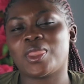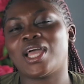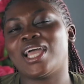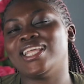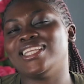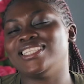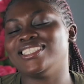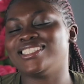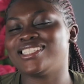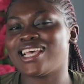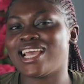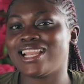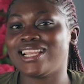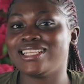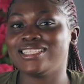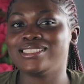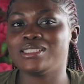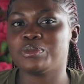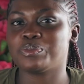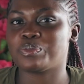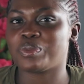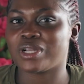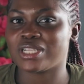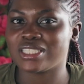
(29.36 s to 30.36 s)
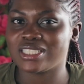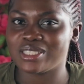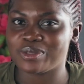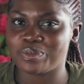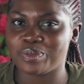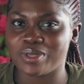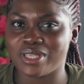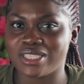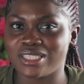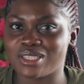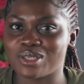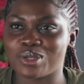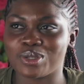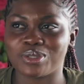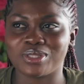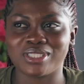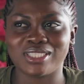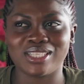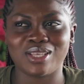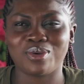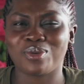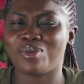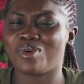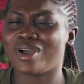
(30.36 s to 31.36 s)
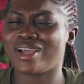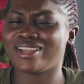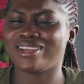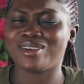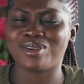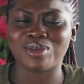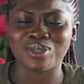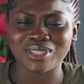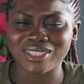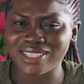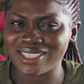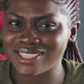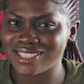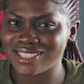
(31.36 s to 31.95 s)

I decided to participate because why not?